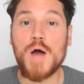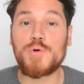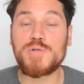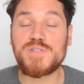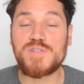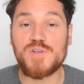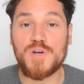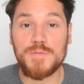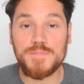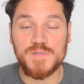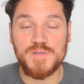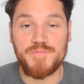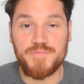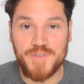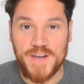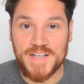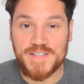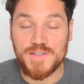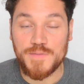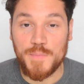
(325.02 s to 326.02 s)
in terms of
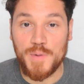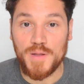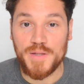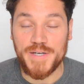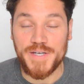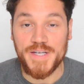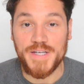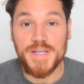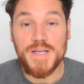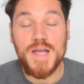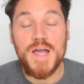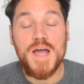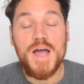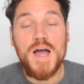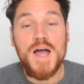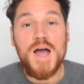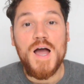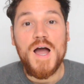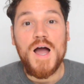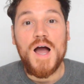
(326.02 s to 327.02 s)
flexibility,
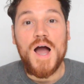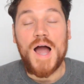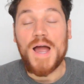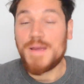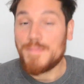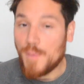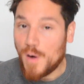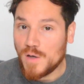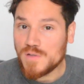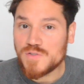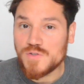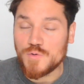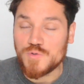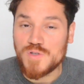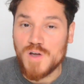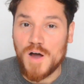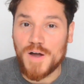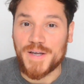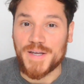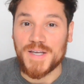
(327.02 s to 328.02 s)
I am also
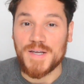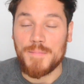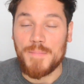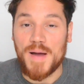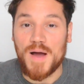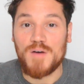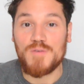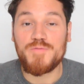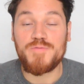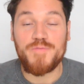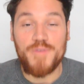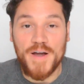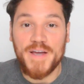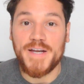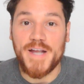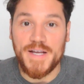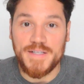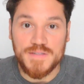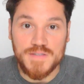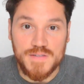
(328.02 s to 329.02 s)
talking about
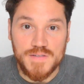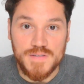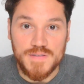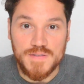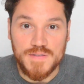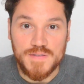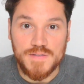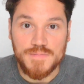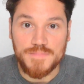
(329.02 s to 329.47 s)
finances.